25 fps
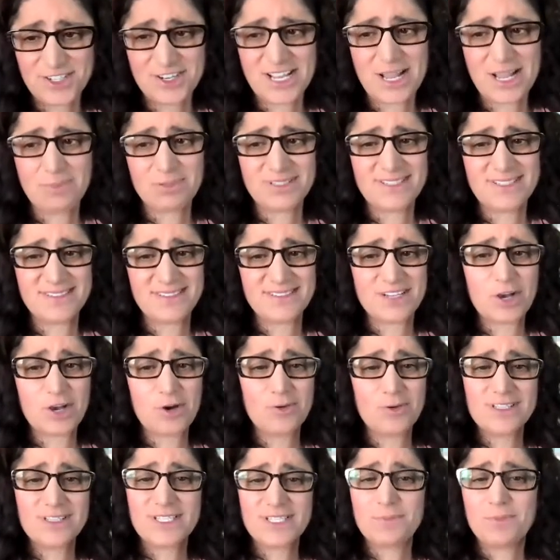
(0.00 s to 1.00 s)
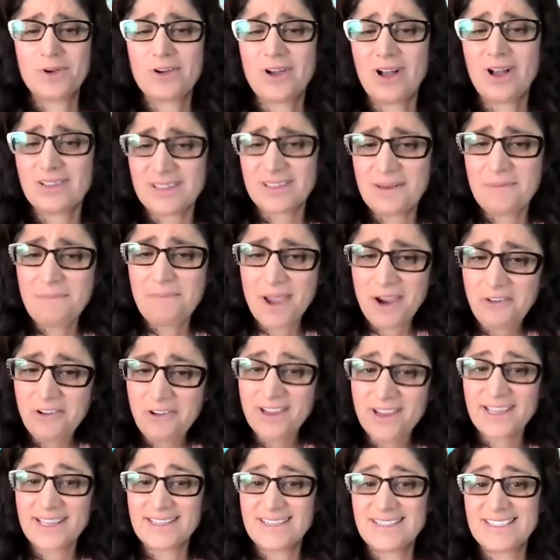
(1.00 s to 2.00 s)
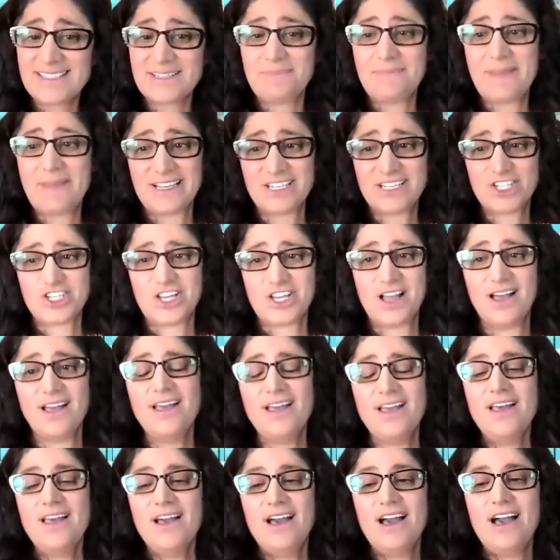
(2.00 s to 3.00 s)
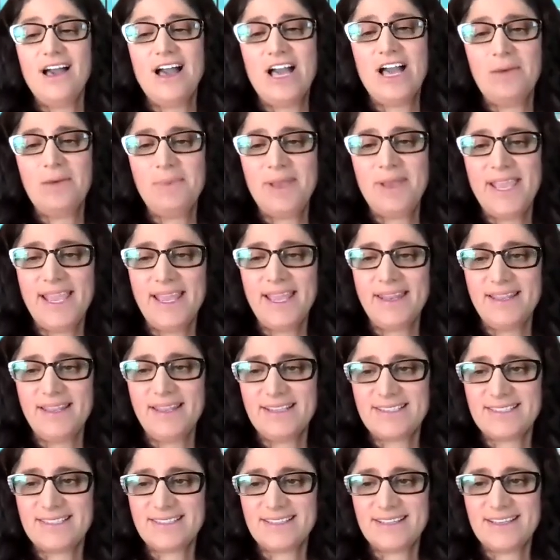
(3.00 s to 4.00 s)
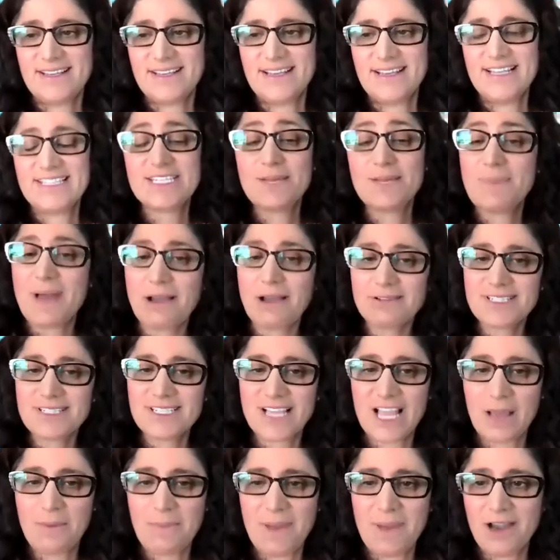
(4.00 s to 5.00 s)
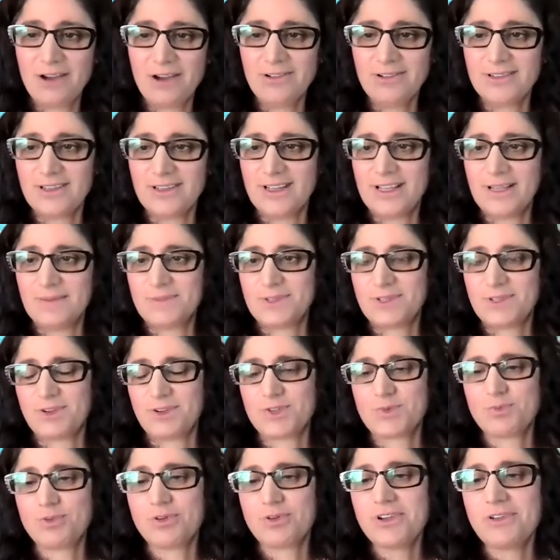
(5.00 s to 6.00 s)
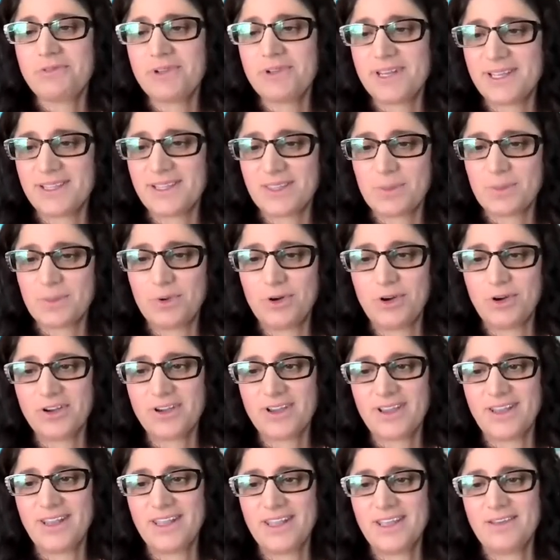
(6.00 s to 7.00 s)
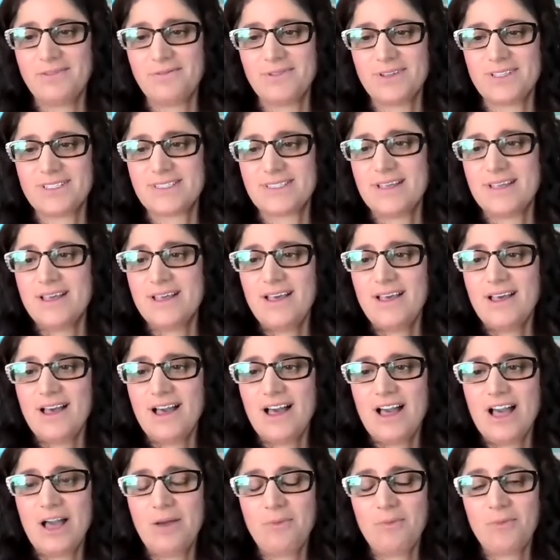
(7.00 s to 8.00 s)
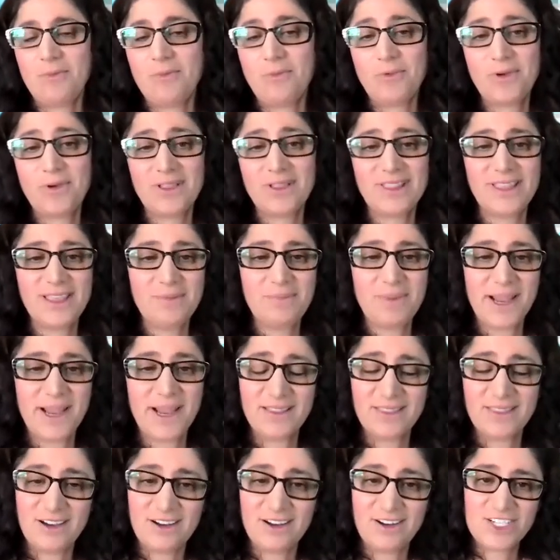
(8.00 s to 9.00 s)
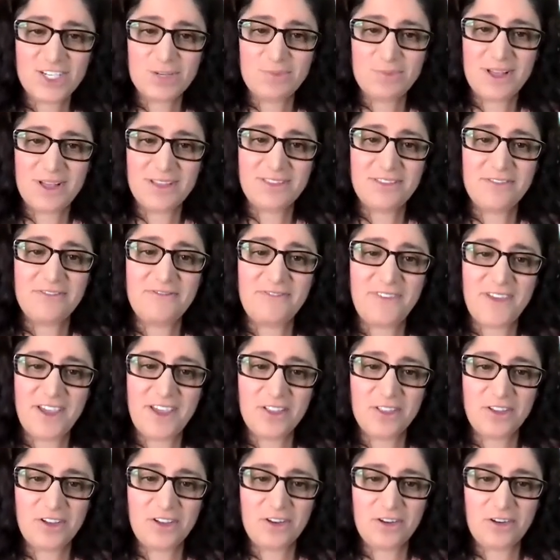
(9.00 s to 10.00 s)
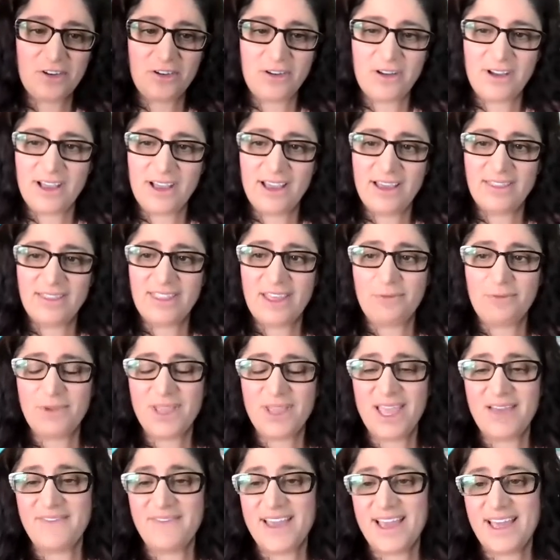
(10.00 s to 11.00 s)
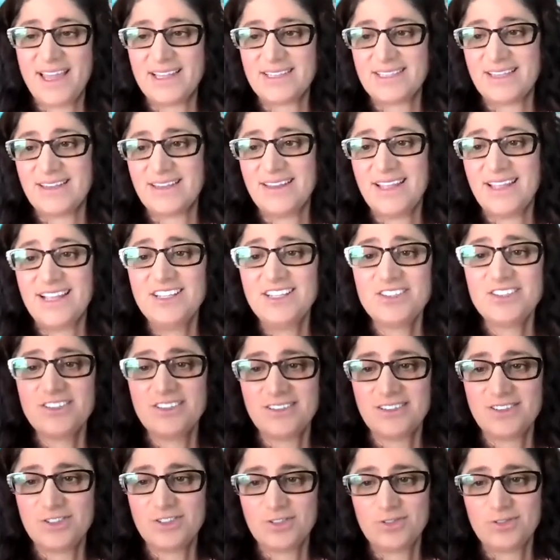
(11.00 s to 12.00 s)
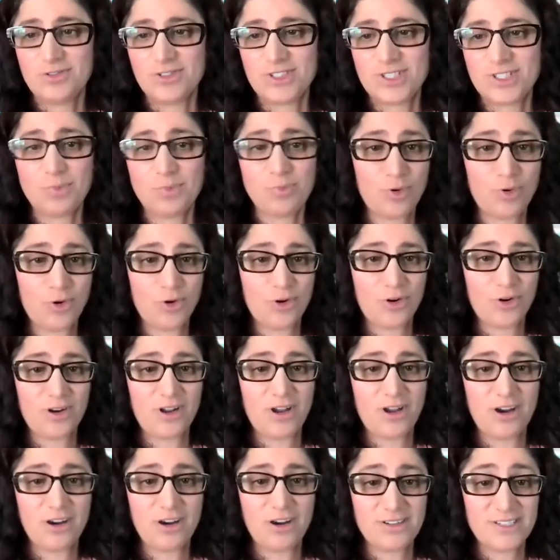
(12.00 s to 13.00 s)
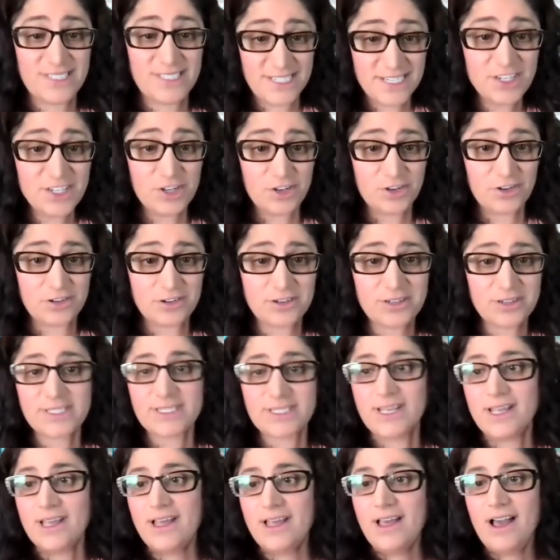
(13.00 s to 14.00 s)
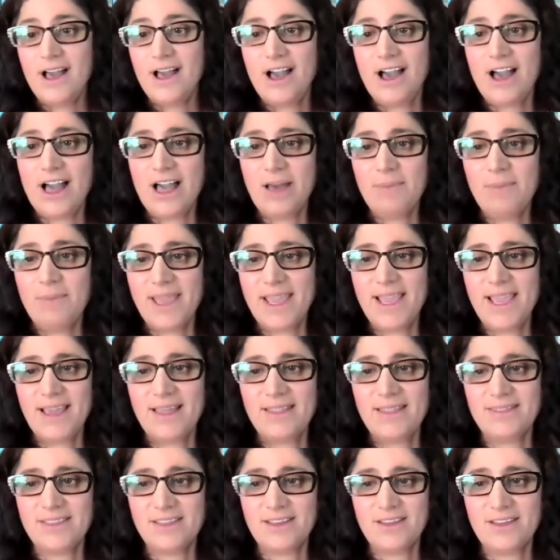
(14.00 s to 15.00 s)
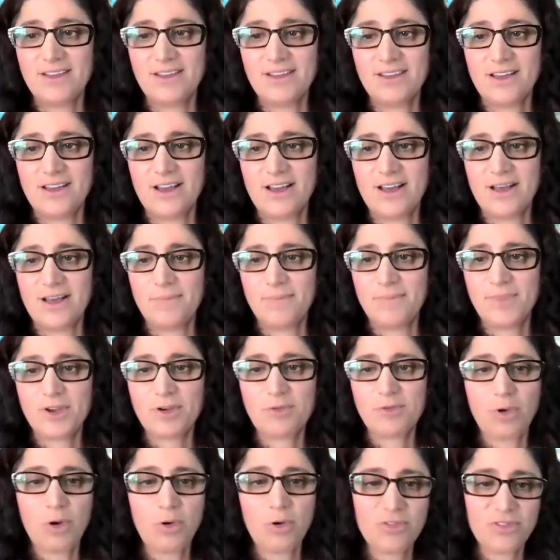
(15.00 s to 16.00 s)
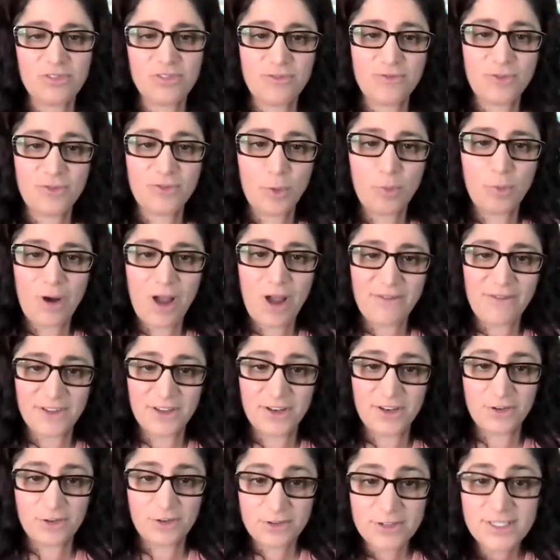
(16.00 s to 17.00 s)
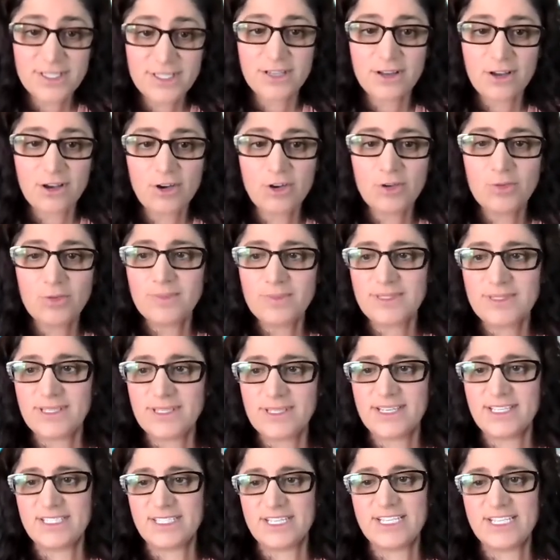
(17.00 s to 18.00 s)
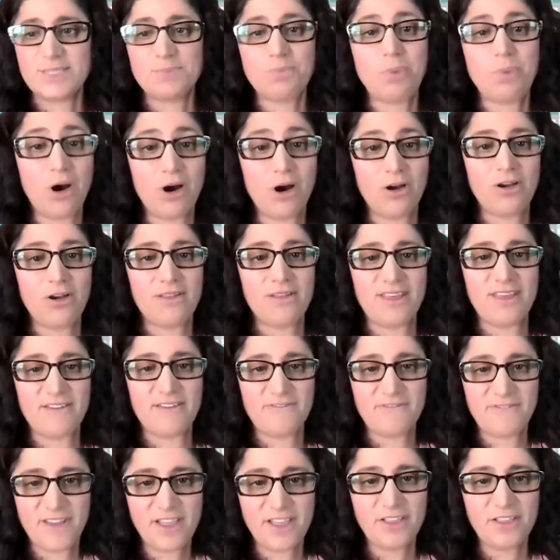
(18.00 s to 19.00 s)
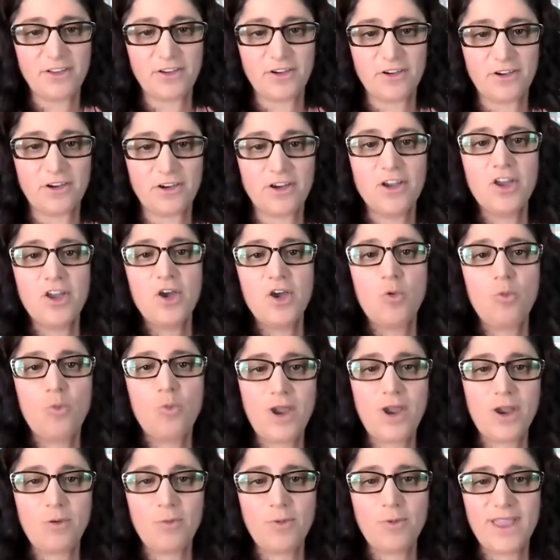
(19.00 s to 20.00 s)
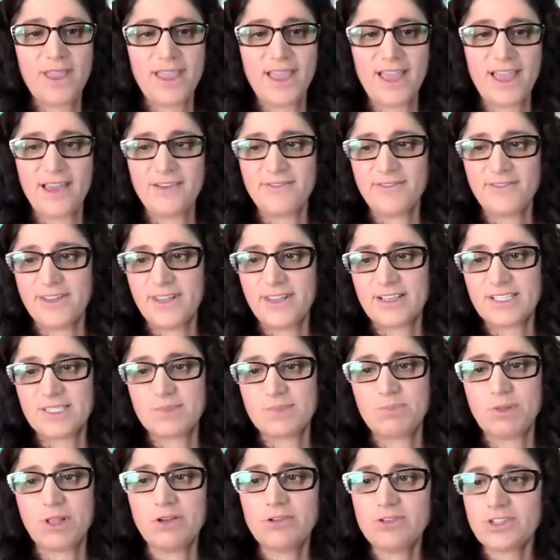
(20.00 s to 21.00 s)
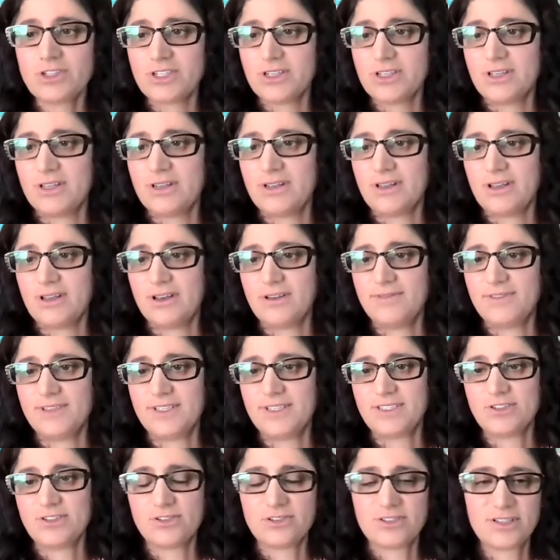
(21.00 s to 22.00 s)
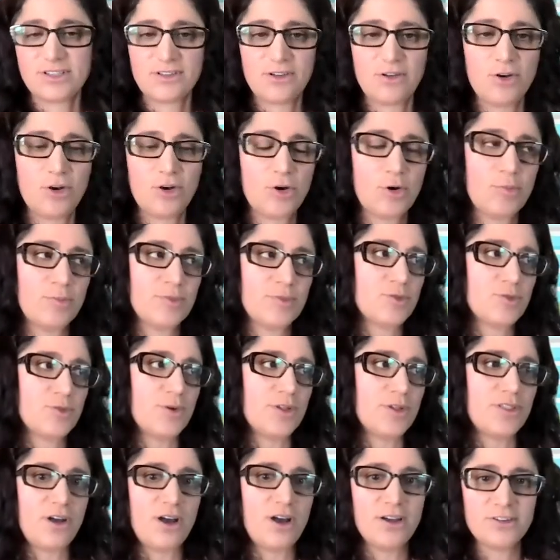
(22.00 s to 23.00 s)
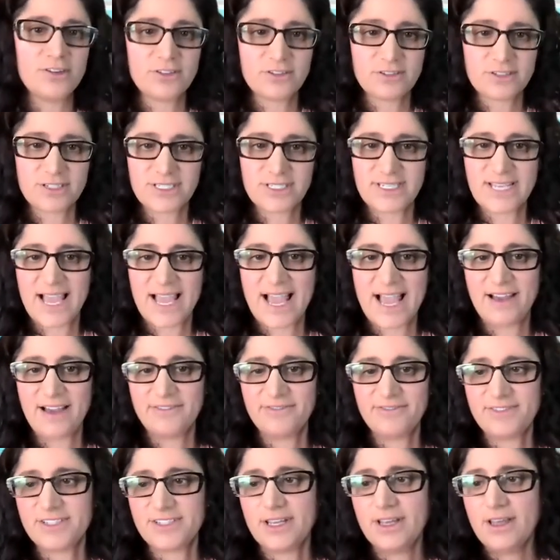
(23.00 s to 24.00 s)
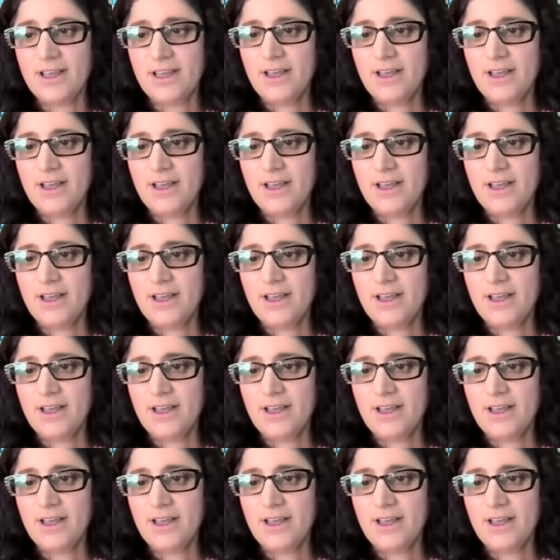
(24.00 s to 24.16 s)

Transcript: it a couple of days ago, is a book called American Dementia, and it's about to come out. So I was pre-reading the book, and it was really by and large about the failure that we have had as a nation to support our seniors, and the growth of for-profit nursing homes is part of that failure, where we have an explosion of these nursing homes with understaffed,